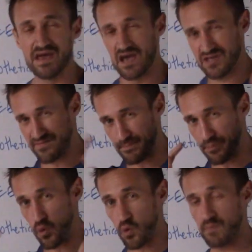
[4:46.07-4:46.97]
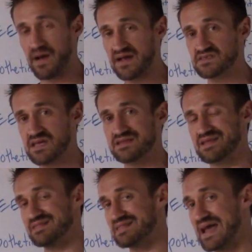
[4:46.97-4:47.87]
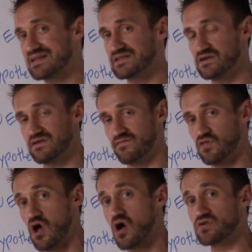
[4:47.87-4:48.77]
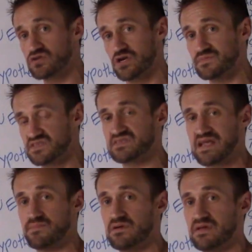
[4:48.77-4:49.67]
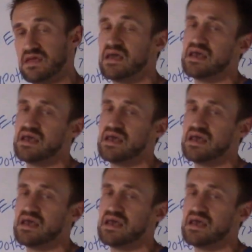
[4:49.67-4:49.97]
and you have a poor mindset, the likelihood of long-term sustainability